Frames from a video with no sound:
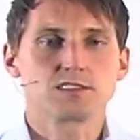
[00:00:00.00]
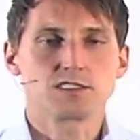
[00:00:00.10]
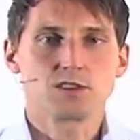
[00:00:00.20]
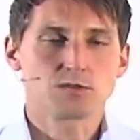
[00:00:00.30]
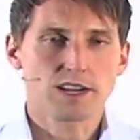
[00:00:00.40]
There's
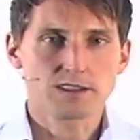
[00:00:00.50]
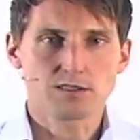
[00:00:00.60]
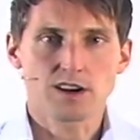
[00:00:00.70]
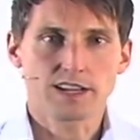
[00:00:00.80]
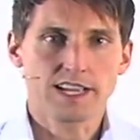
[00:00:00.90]
no right or
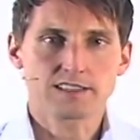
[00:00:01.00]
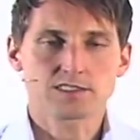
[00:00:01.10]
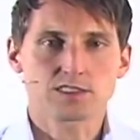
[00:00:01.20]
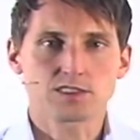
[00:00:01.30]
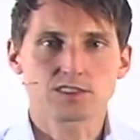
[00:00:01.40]
wrong
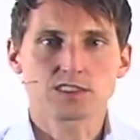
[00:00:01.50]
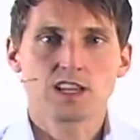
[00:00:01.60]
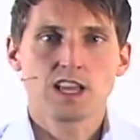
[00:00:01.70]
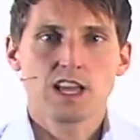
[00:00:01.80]
answers.